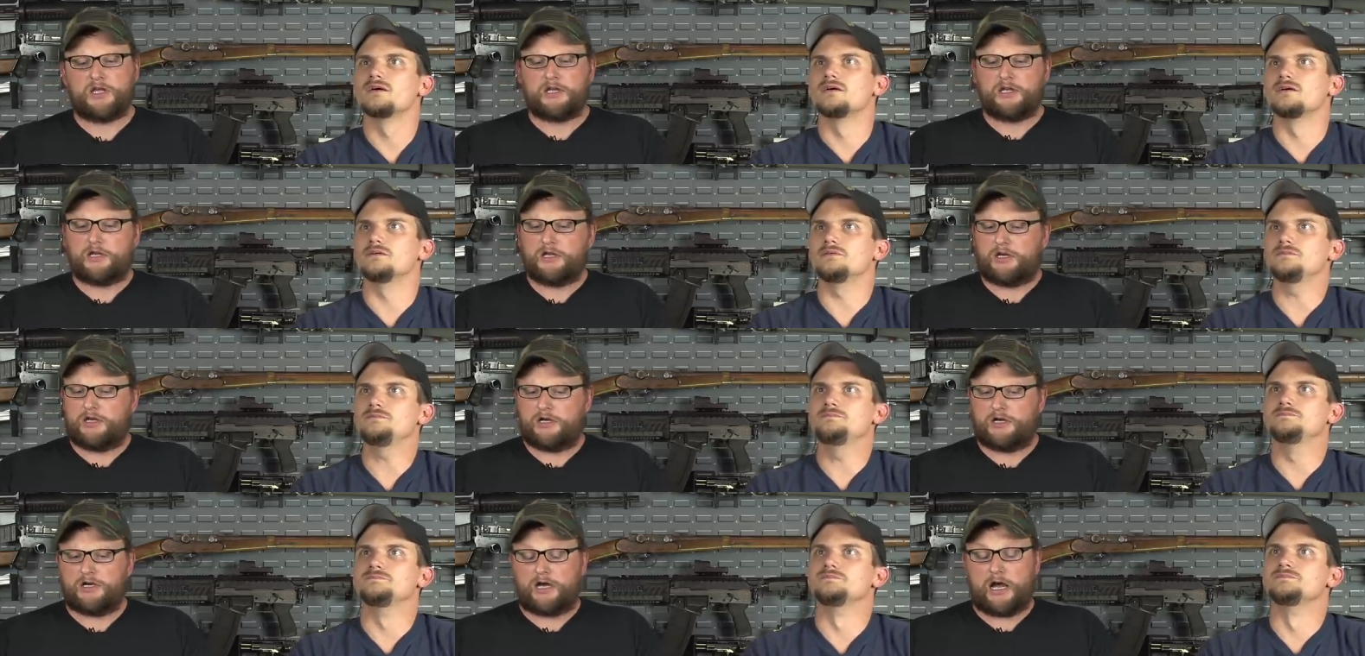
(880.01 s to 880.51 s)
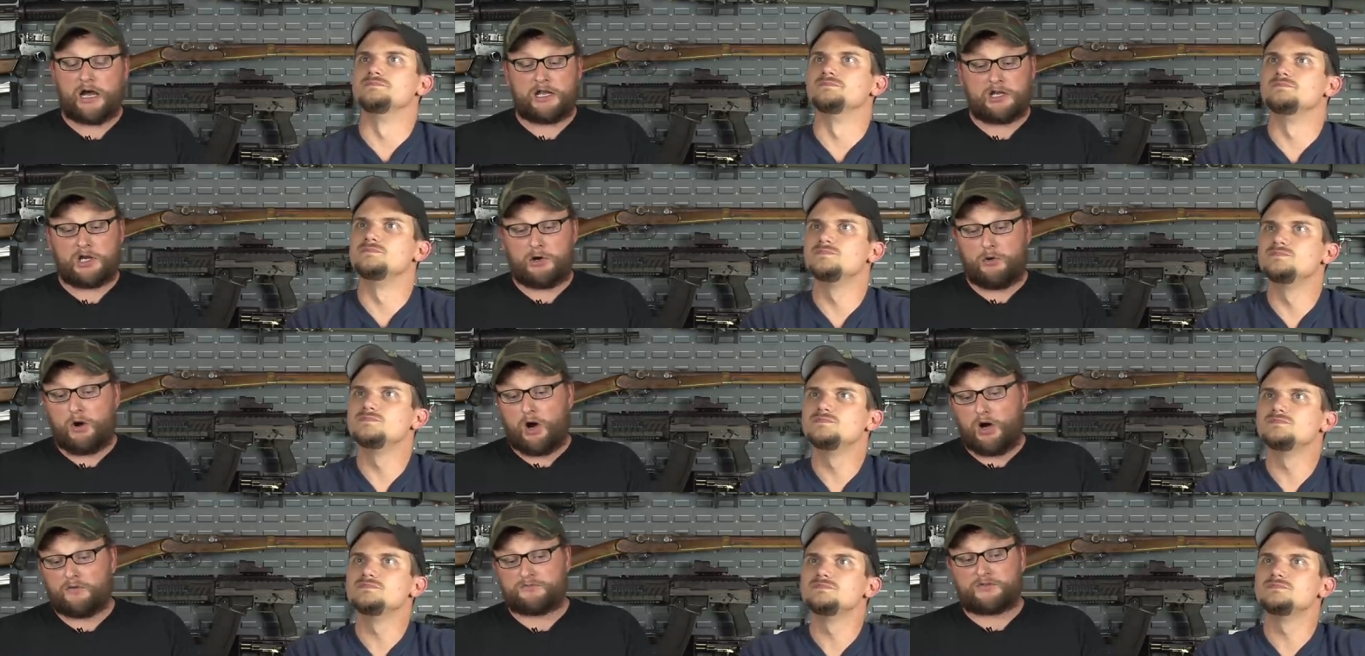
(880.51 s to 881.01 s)
Speaker 1: Uh, I
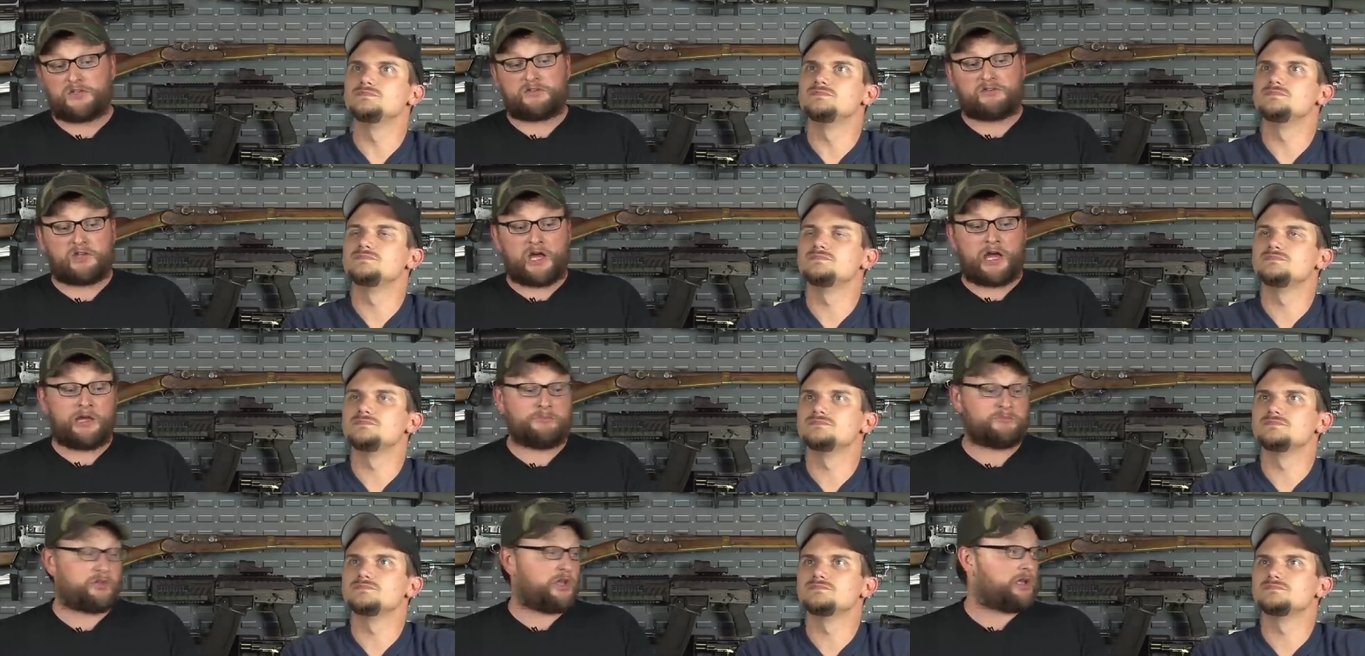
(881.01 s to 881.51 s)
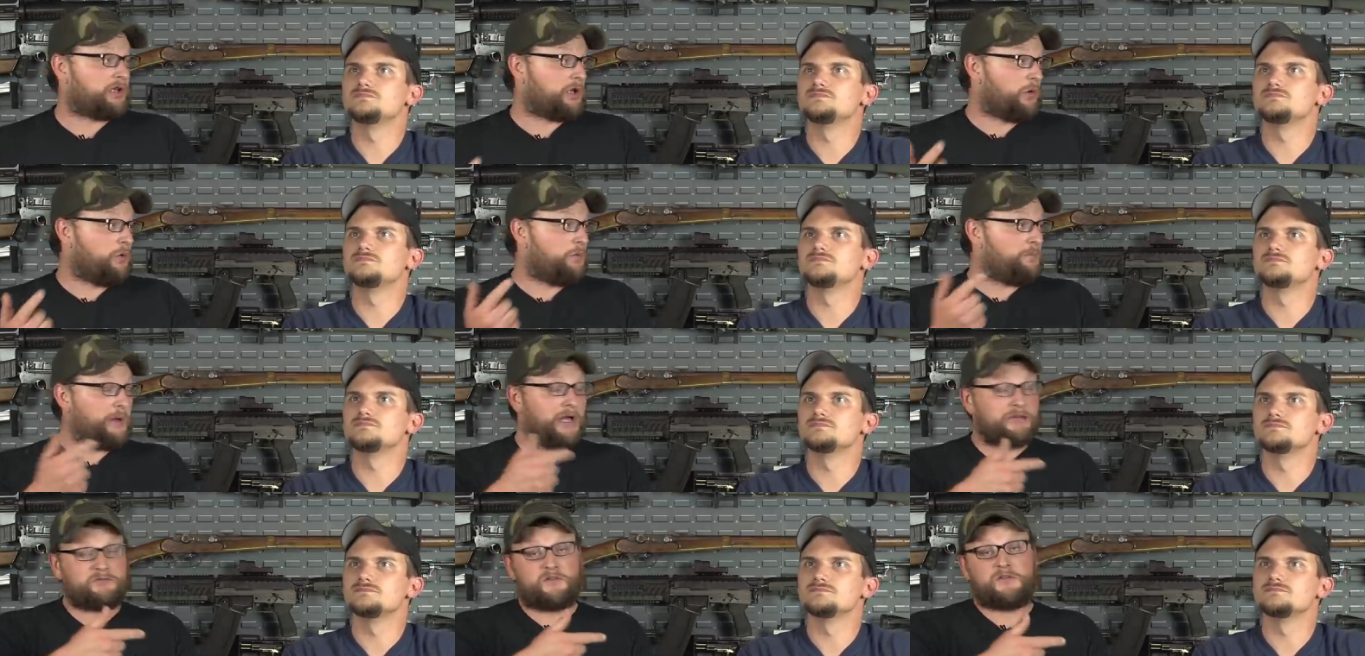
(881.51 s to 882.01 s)
know oftentimes, like
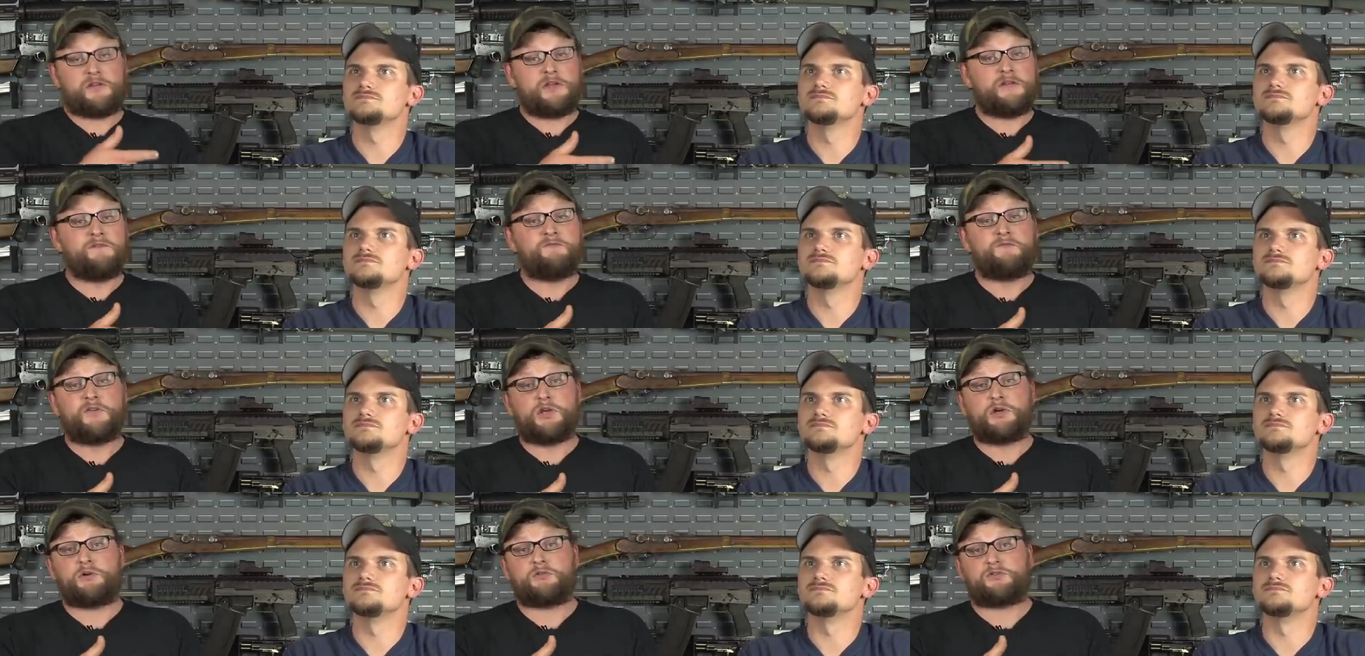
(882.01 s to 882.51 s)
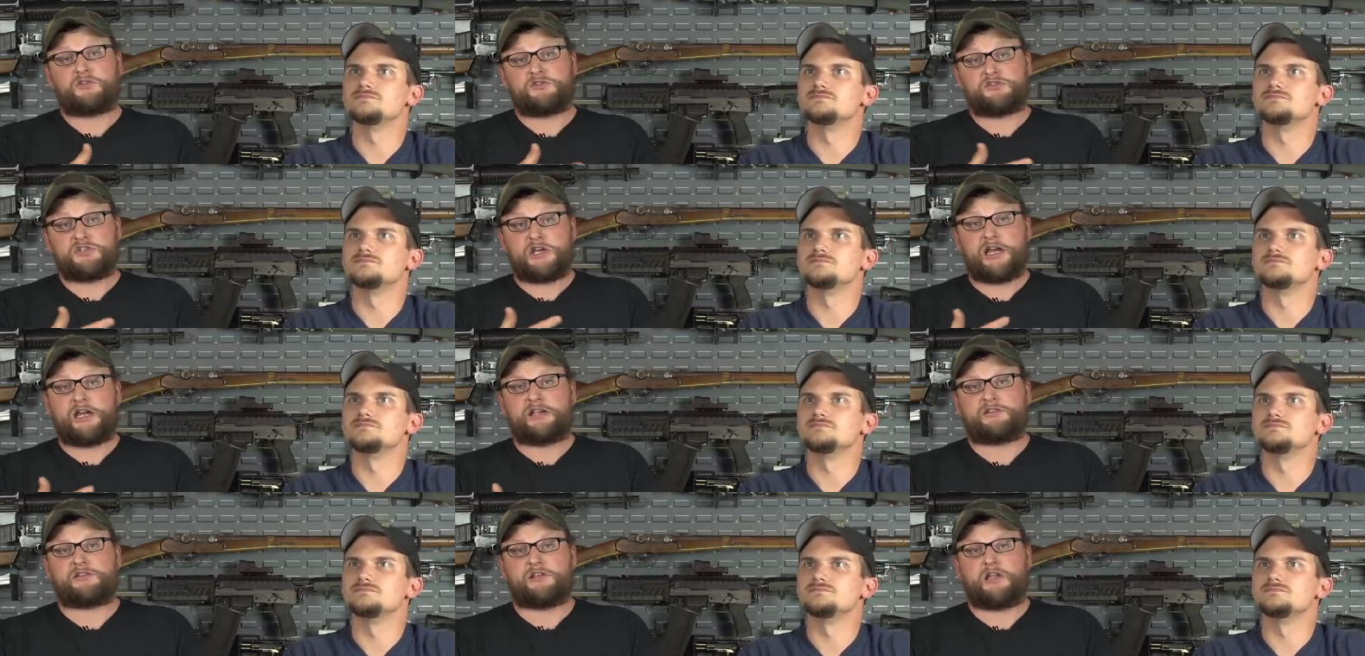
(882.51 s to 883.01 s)
going back to the Enfields that
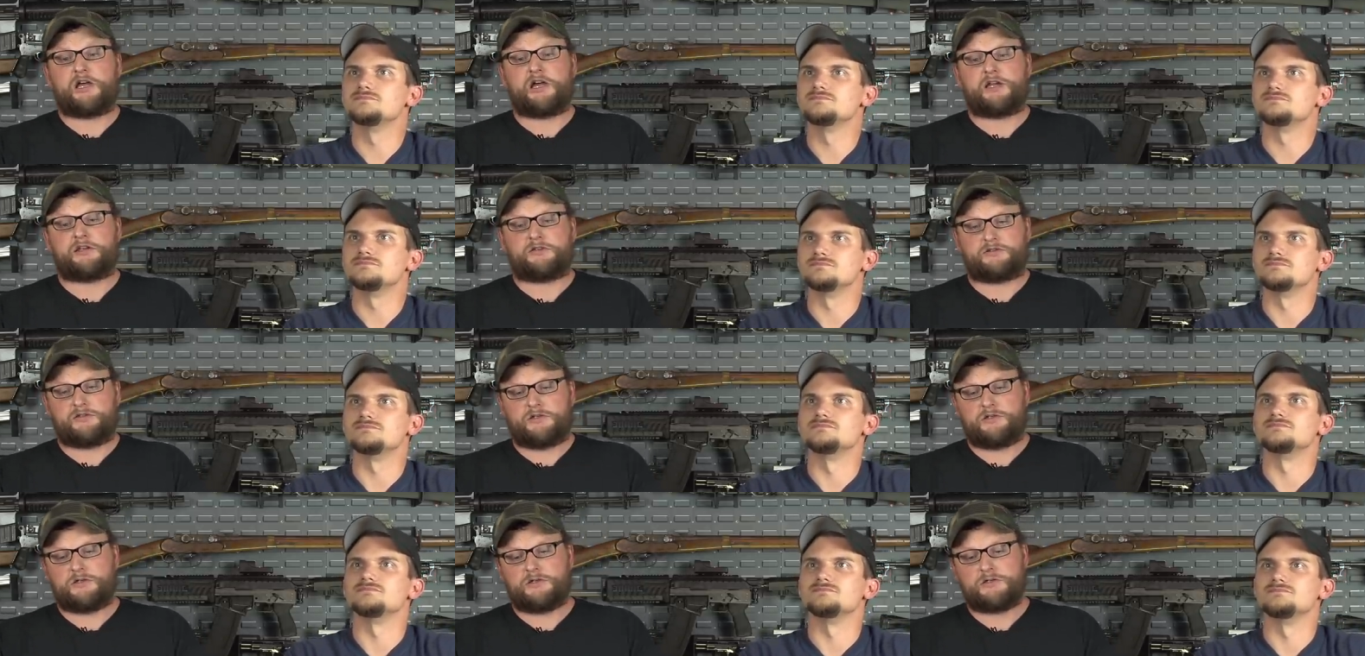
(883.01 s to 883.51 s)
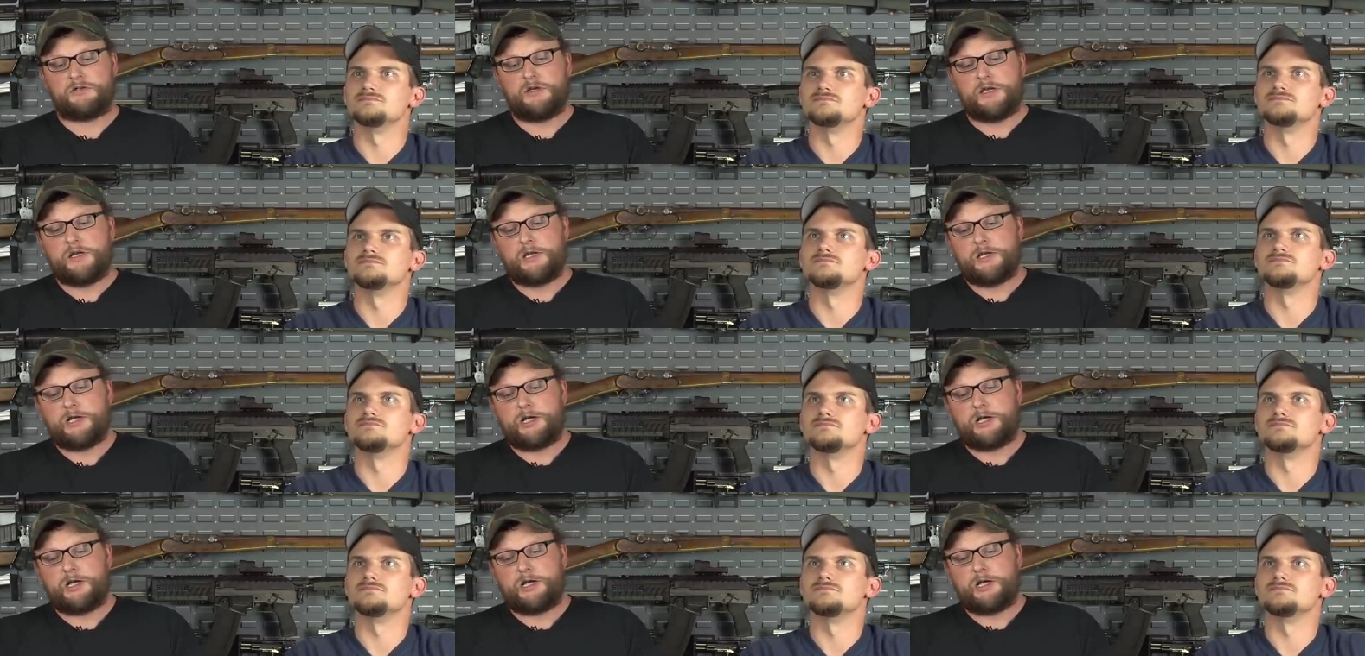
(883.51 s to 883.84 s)
Chad's likes here,